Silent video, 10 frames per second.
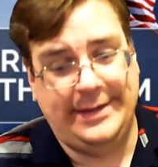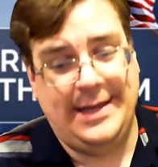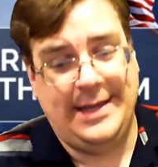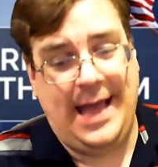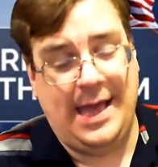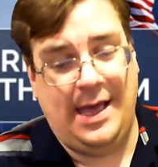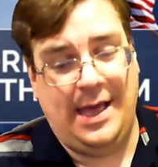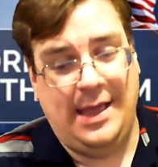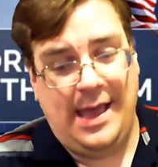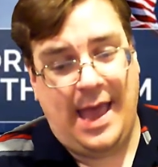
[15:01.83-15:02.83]
And
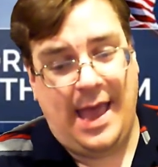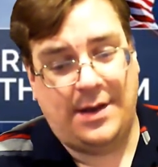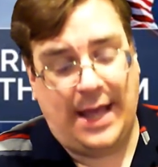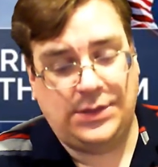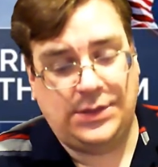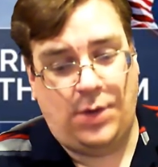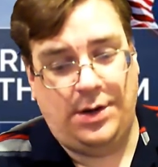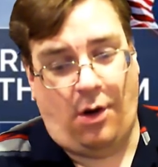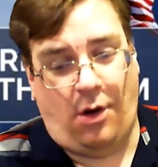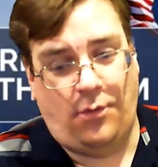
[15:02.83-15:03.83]
that's what
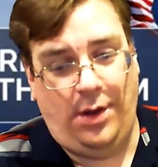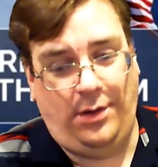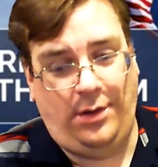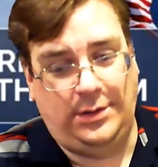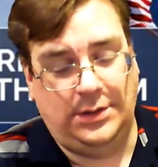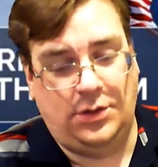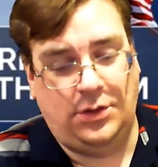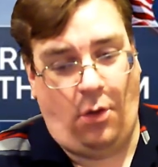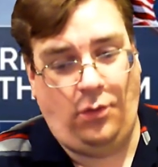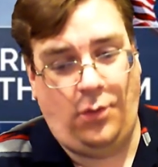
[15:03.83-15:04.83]
our real
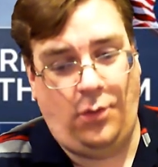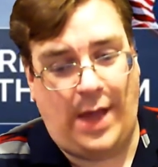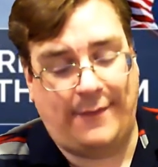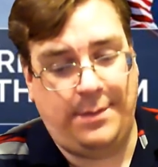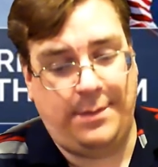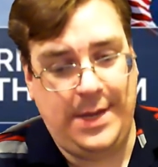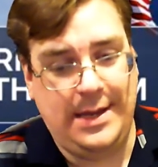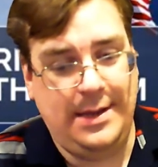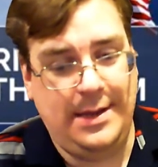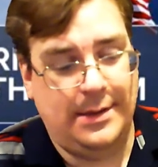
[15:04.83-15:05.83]
goal will have to
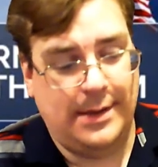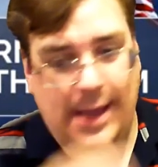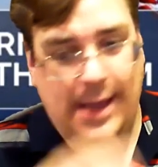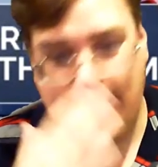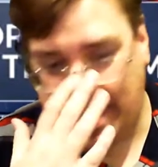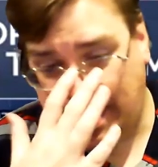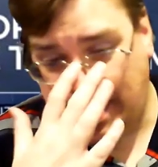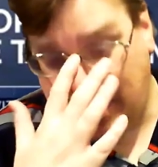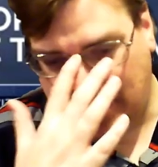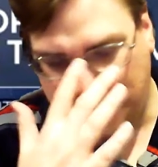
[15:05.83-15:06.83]
be.
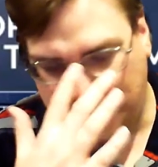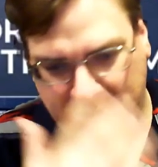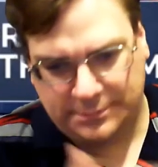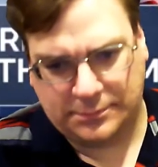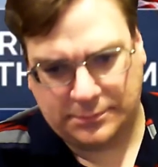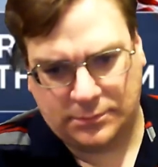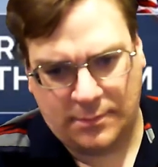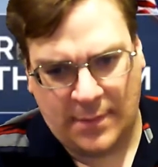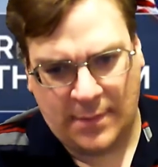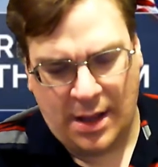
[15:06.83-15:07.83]
And
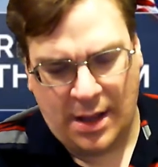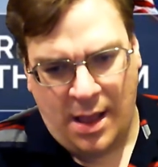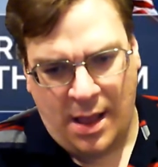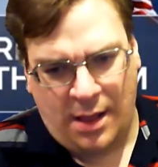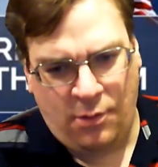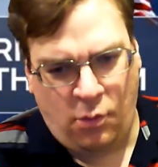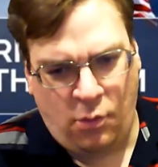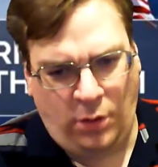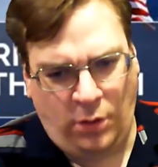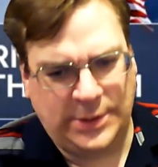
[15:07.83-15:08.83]

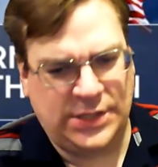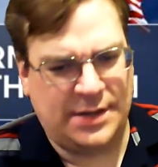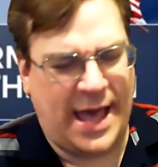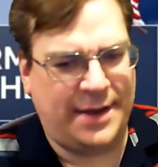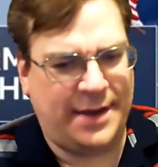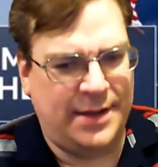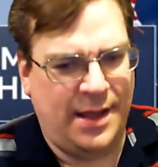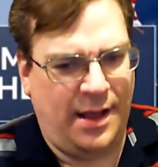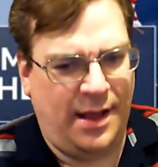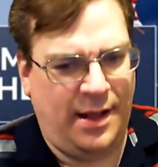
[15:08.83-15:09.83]
we'll be seeing that
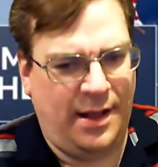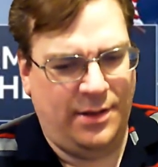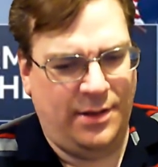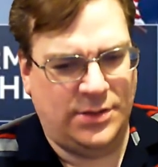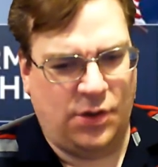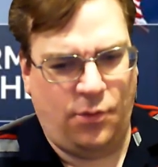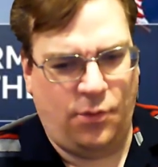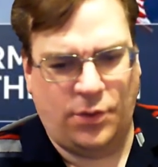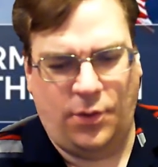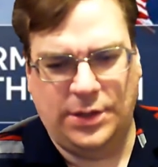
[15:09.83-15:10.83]
And so we're
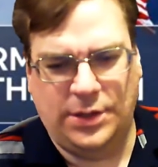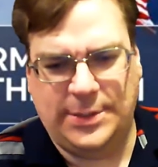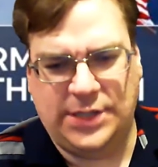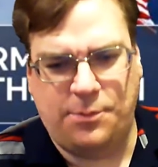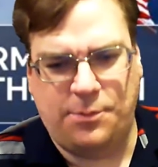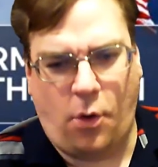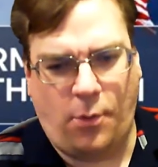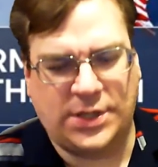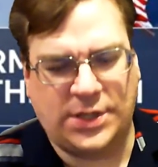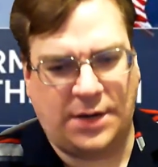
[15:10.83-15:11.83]
going to be seeing more and
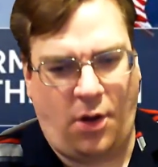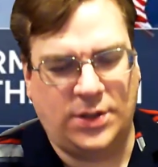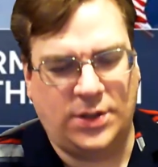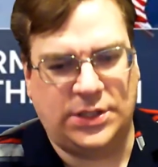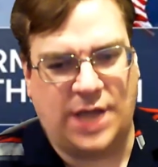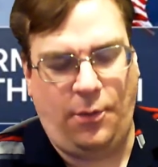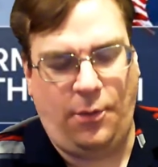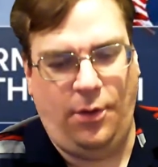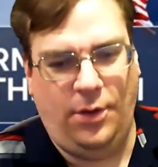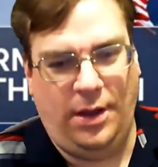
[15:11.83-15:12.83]
more technologies that
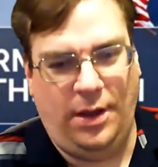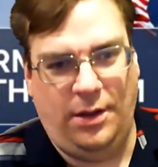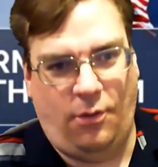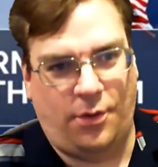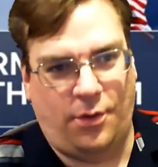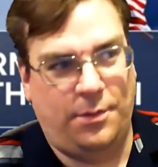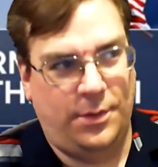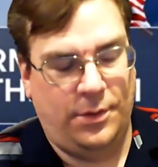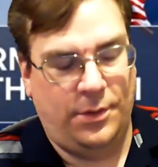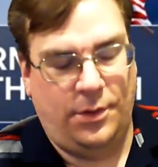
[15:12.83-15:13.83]
will,
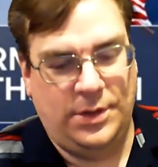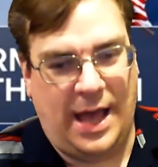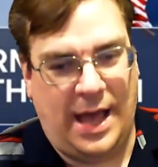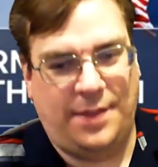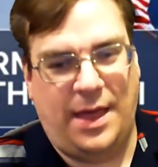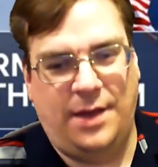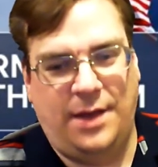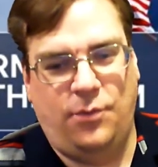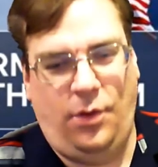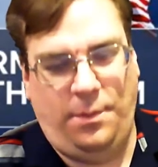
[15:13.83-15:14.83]
that
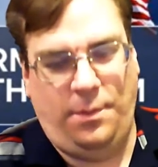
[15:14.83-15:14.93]
will